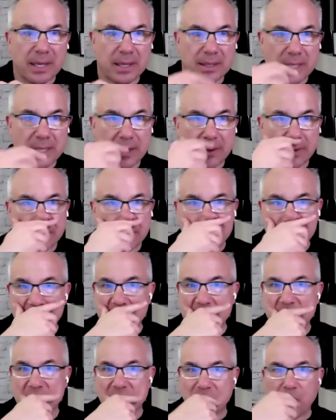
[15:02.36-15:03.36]
hairy
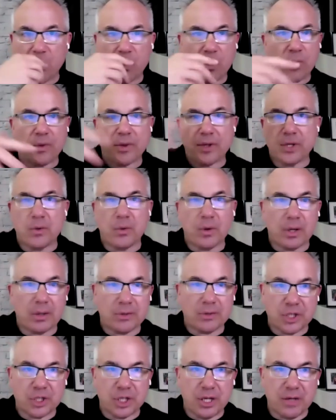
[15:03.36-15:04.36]
audacious goal that you want to
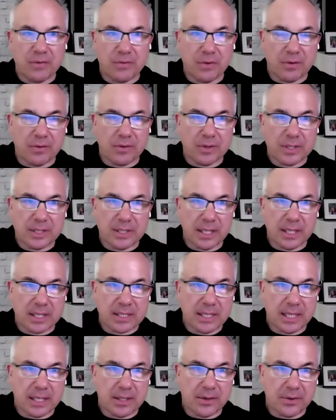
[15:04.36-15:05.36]
achieve over the
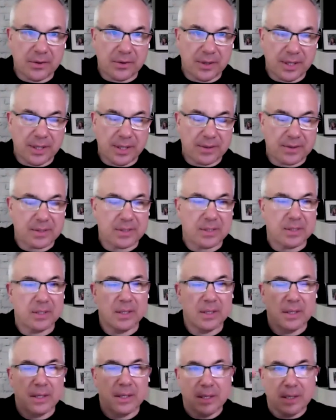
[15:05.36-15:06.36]
next ten or thirty years.
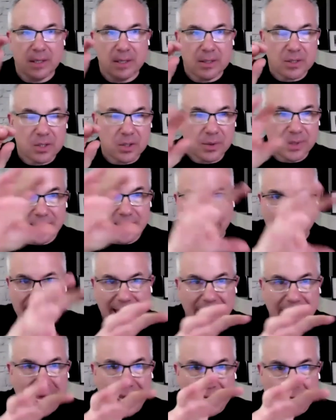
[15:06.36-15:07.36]
So that
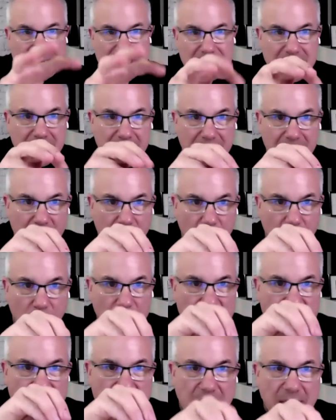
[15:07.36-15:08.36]
that is a core
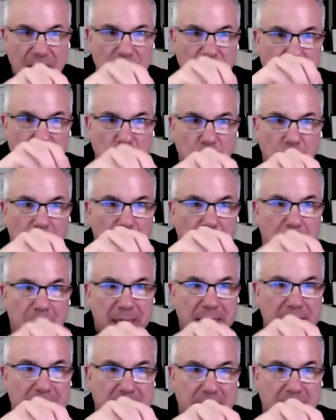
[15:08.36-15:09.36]
central
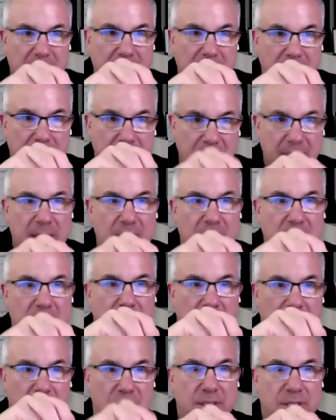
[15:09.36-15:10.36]
basic piece
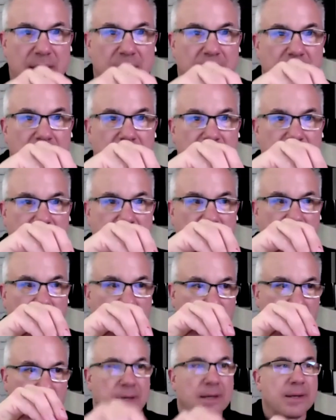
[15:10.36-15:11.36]
and understanding. It's kind of
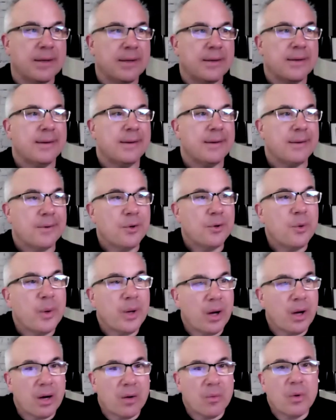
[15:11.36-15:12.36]
like you know, who we
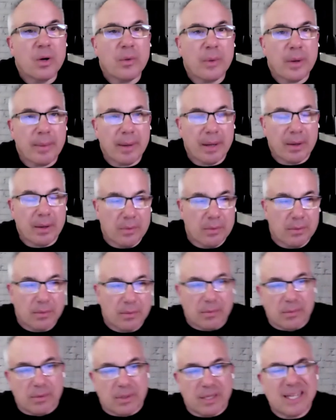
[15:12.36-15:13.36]
are and what are we about
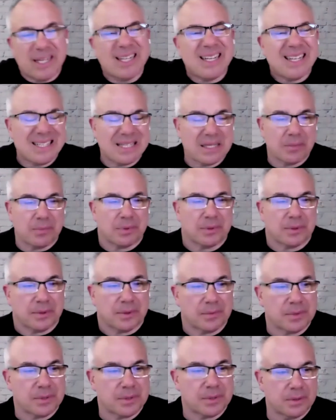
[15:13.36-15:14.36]
in, in simple
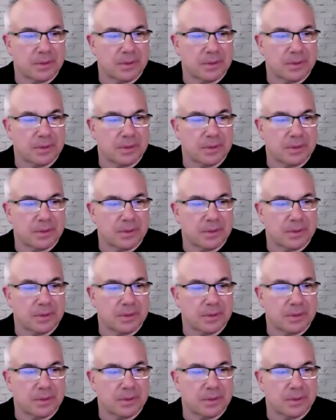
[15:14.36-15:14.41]
terms.